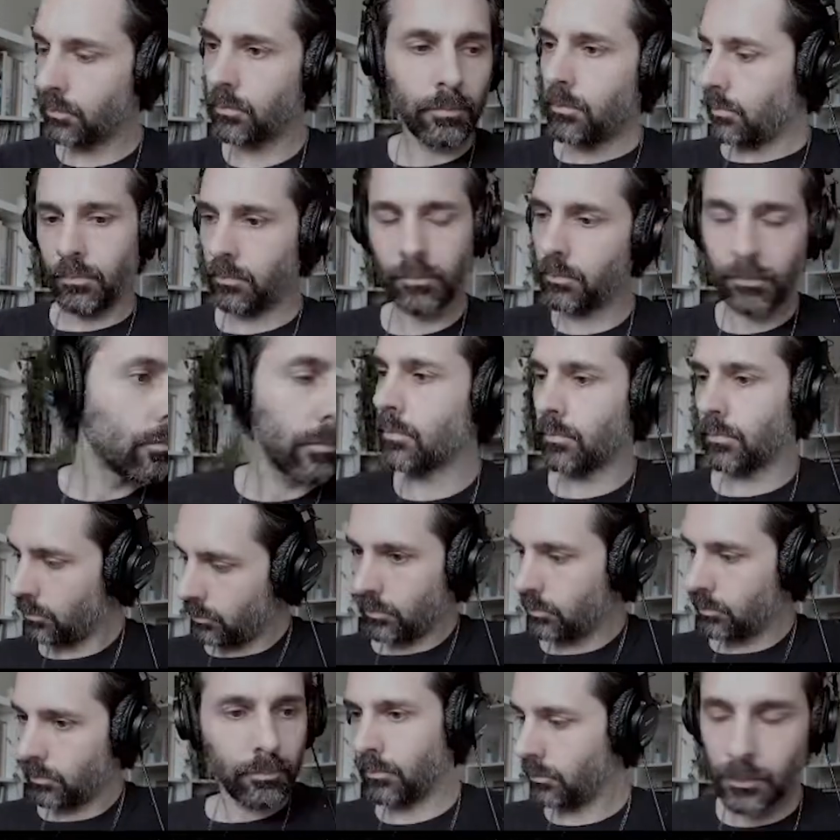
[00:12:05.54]
so
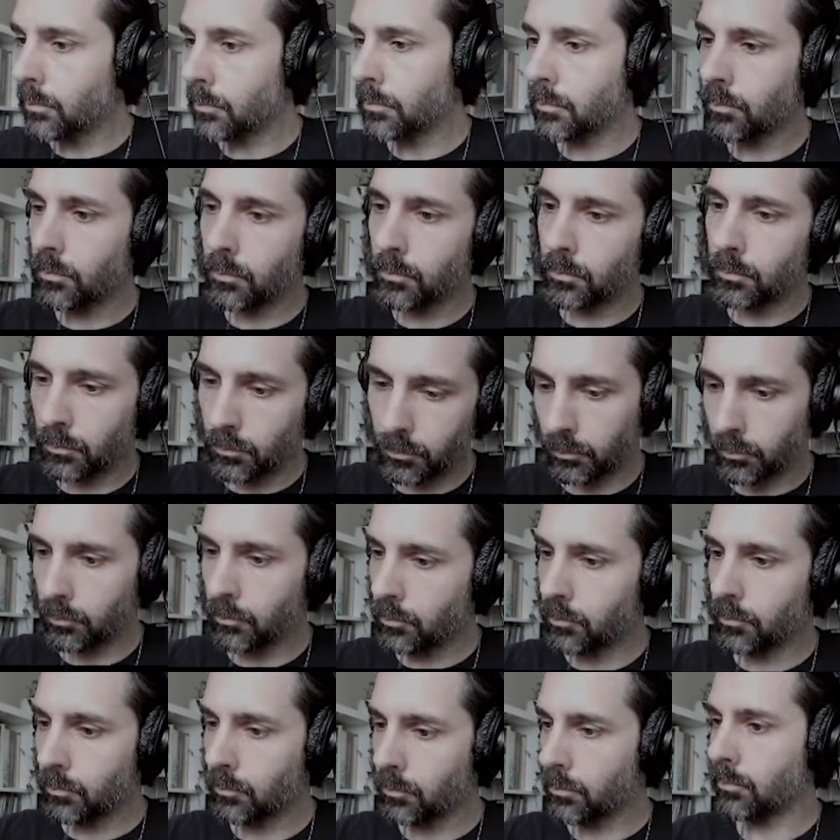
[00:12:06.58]
I just brought that color
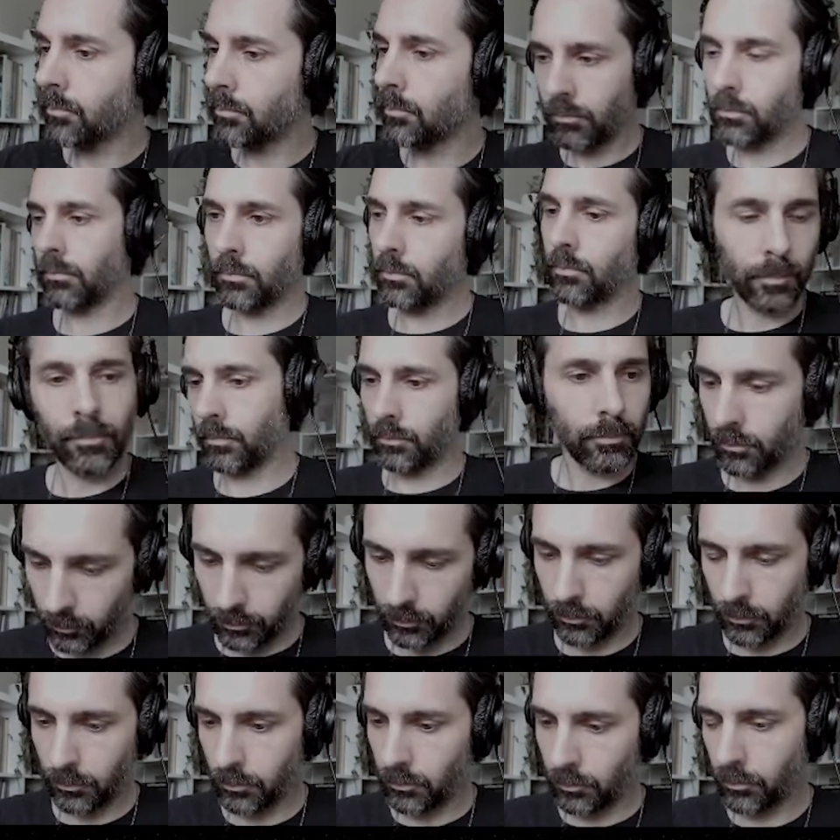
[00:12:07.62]
layer in. You can see in the
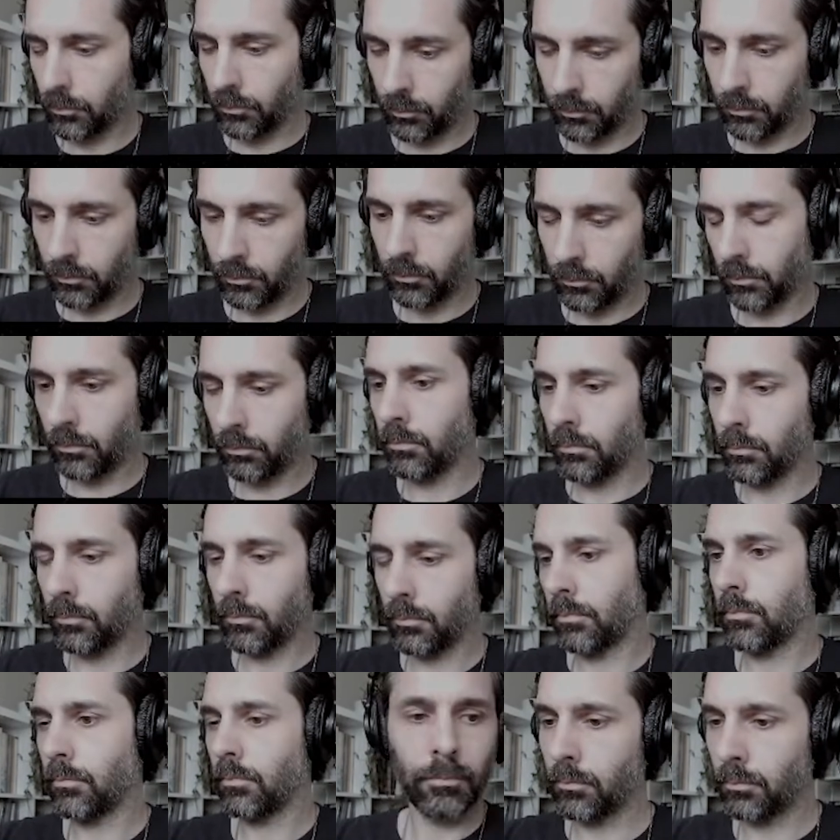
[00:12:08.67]
layers palette, I usually
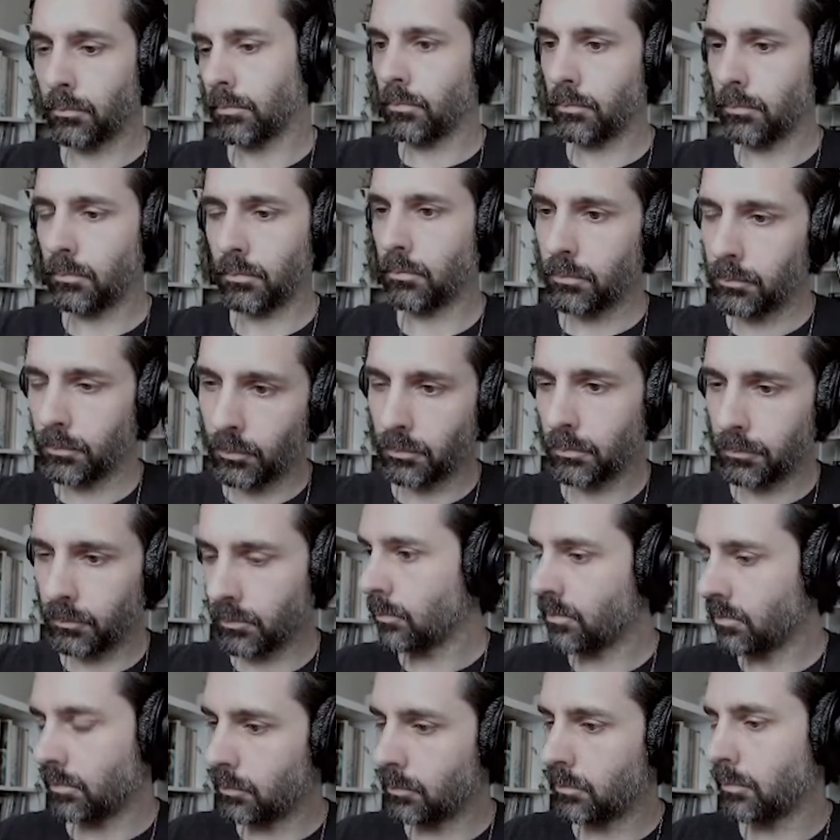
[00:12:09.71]
work off a color layer,
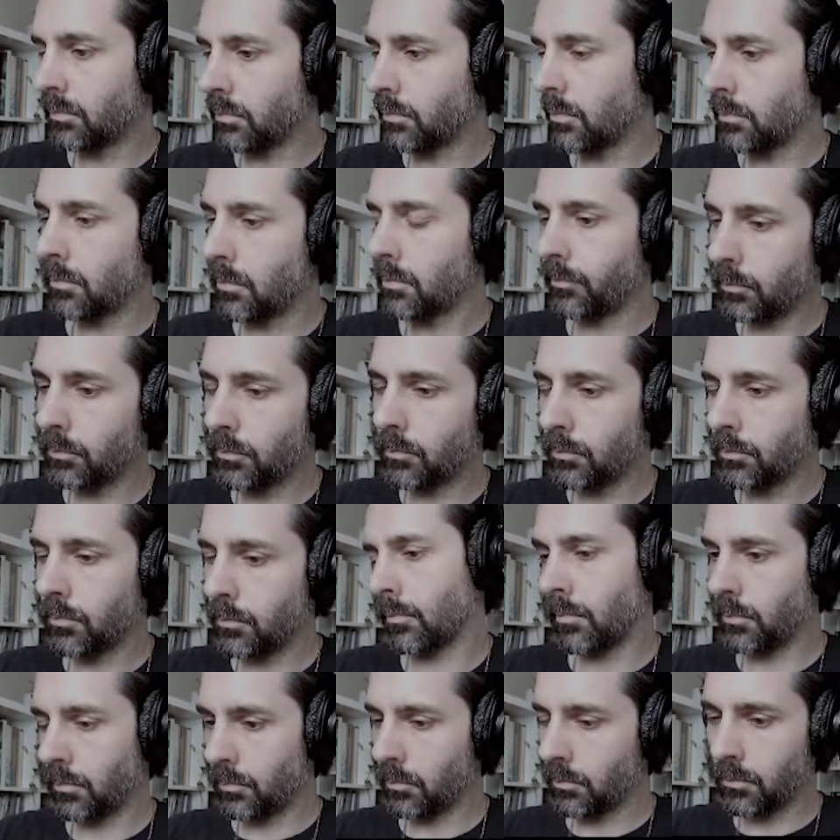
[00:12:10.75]
which
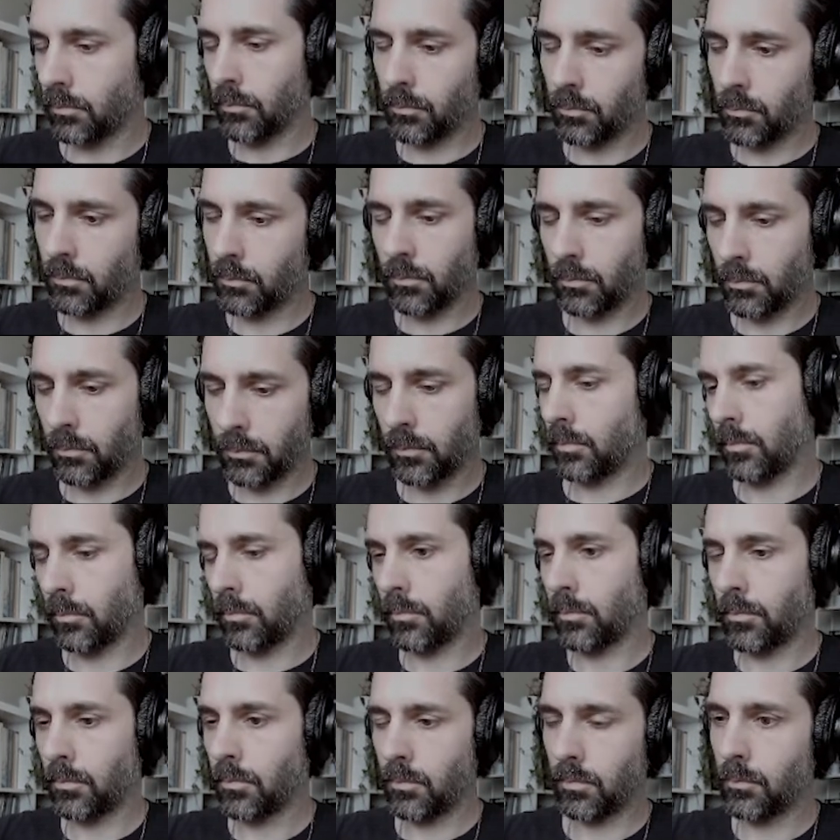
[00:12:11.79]
means you can tweak the color
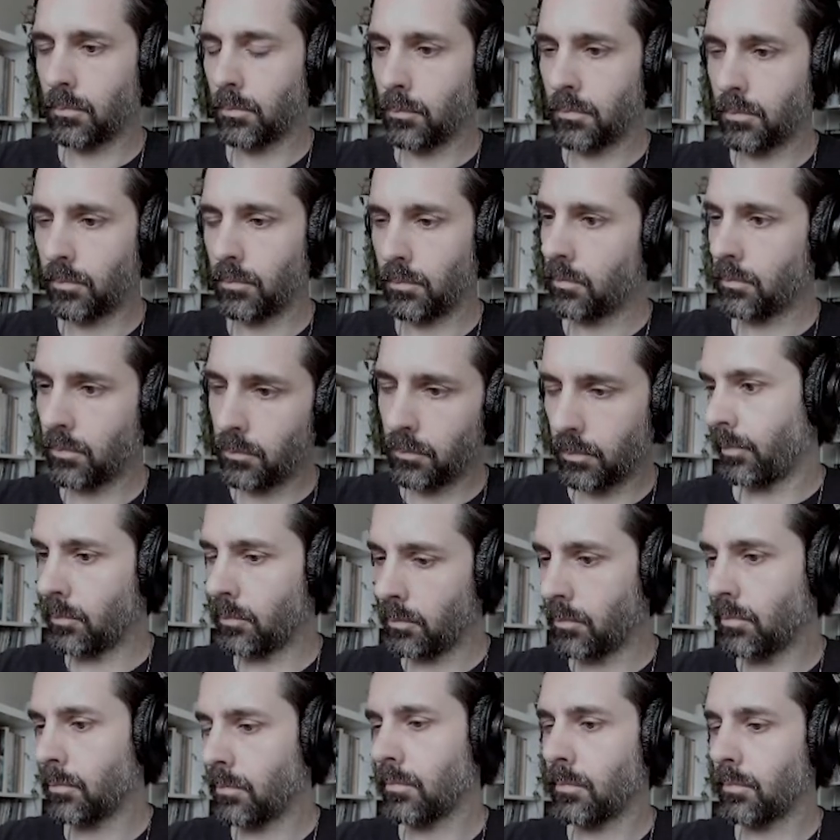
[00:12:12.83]
pretty easily,
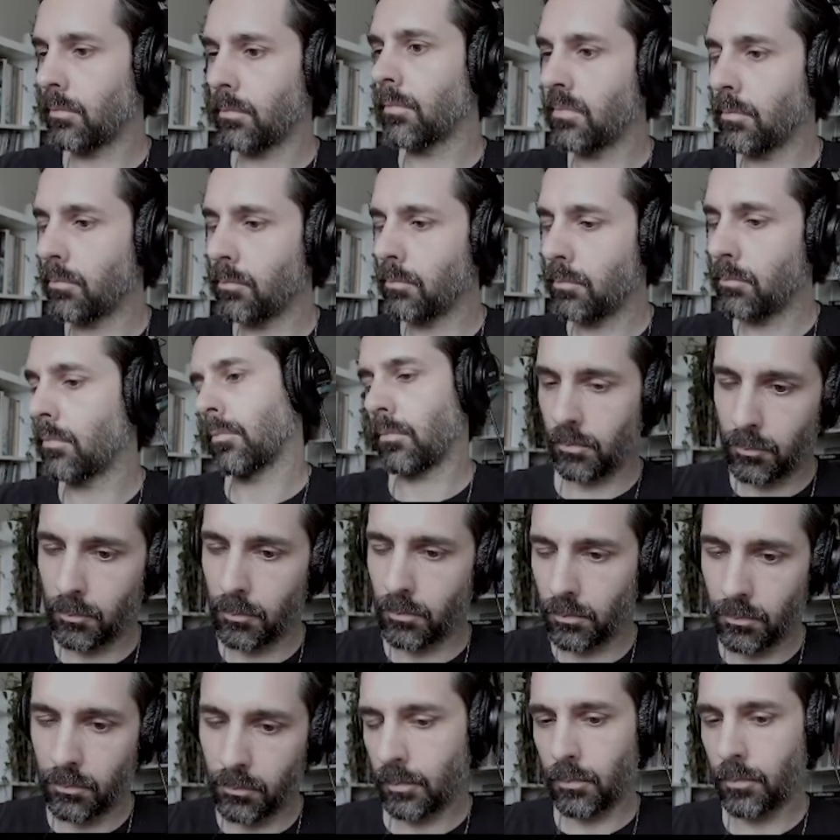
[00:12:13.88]
and there's just
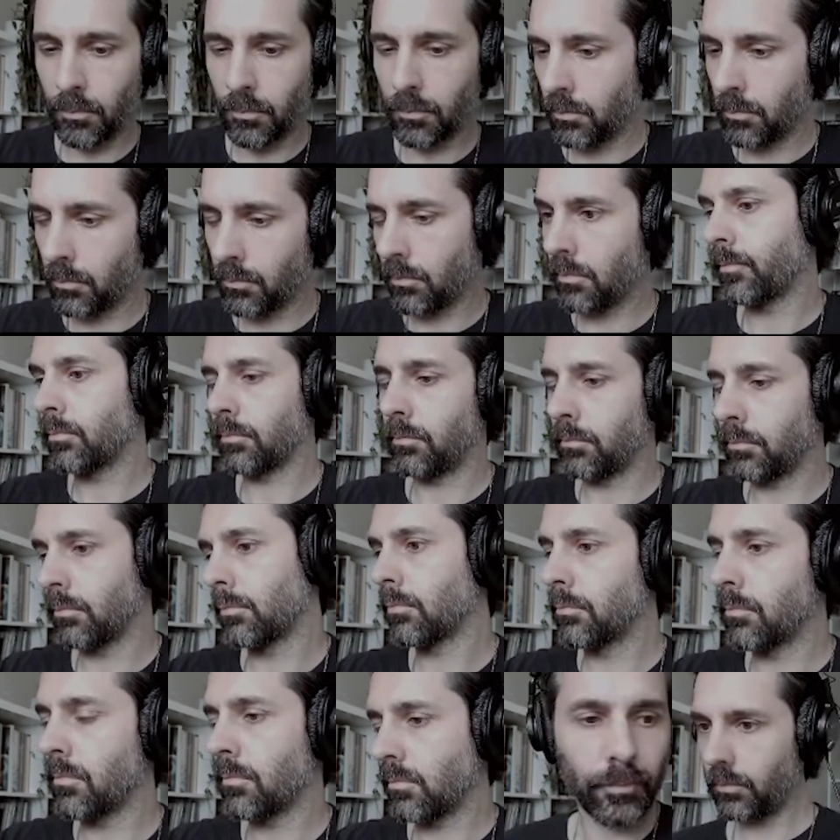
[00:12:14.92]
a mask applied
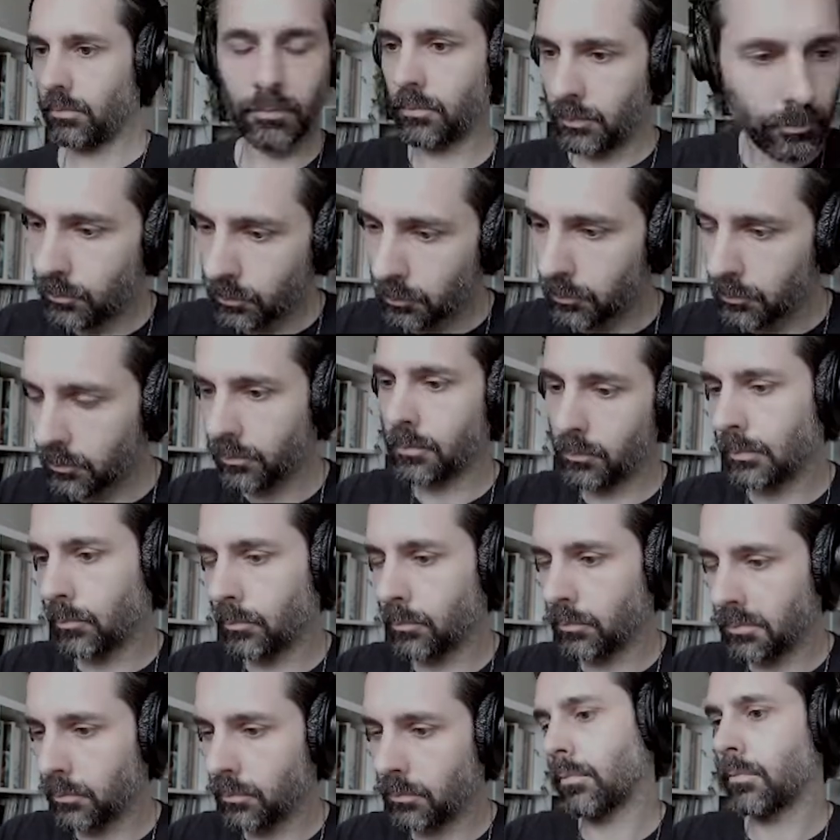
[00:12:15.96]
to it.
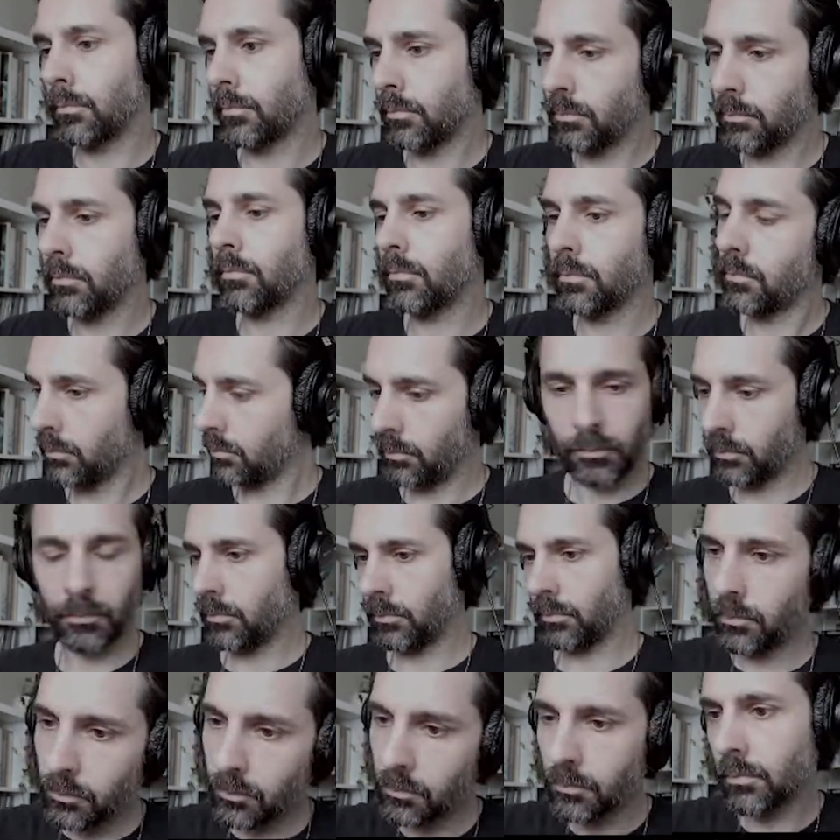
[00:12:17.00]
That also means
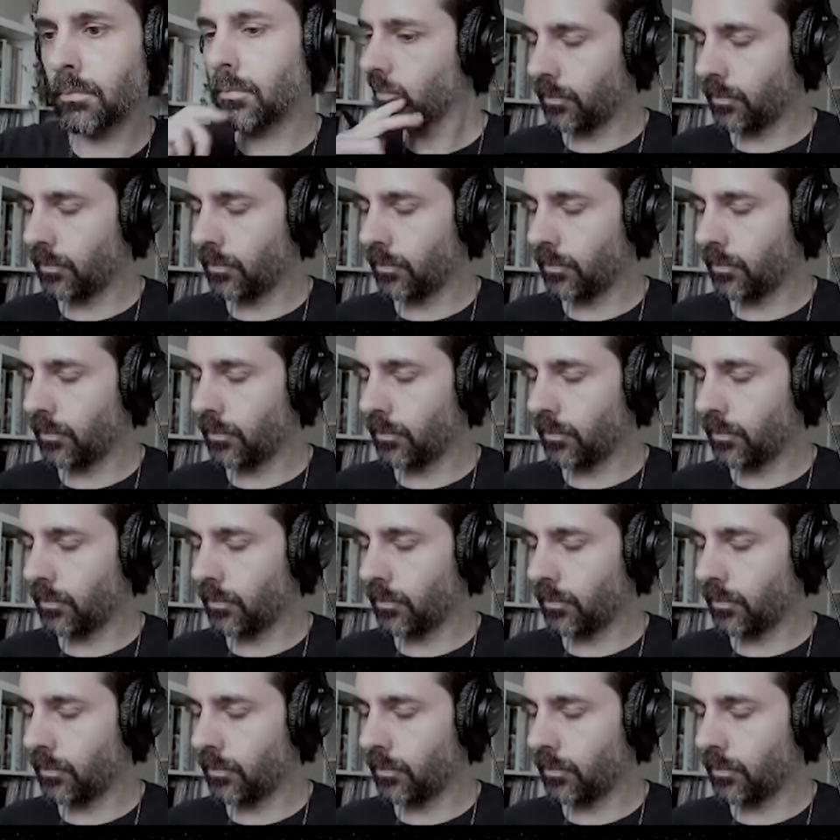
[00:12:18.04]
when you're